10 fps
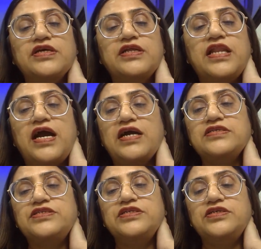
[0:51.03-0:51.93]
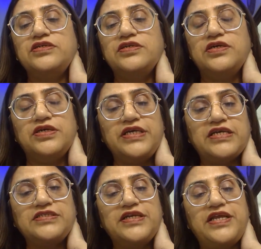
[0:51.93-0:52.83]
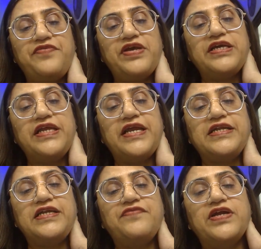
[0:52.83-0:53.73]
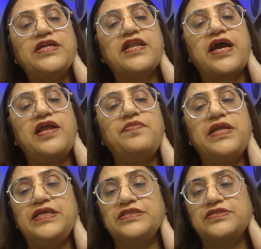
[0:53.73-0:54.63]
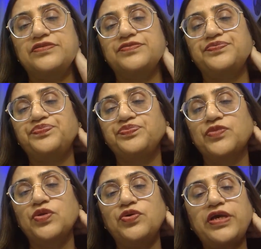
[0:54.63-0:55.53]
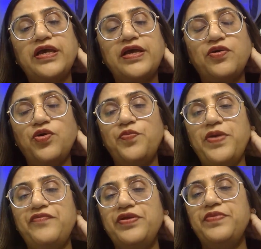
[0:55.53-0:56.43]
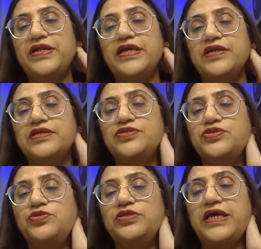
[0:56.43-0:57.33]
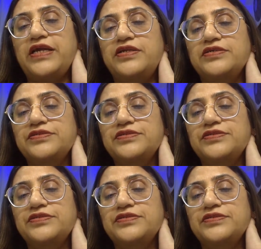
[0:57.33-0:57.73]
Yesterday we created a one trial balance. Okay, hope everybody understood that.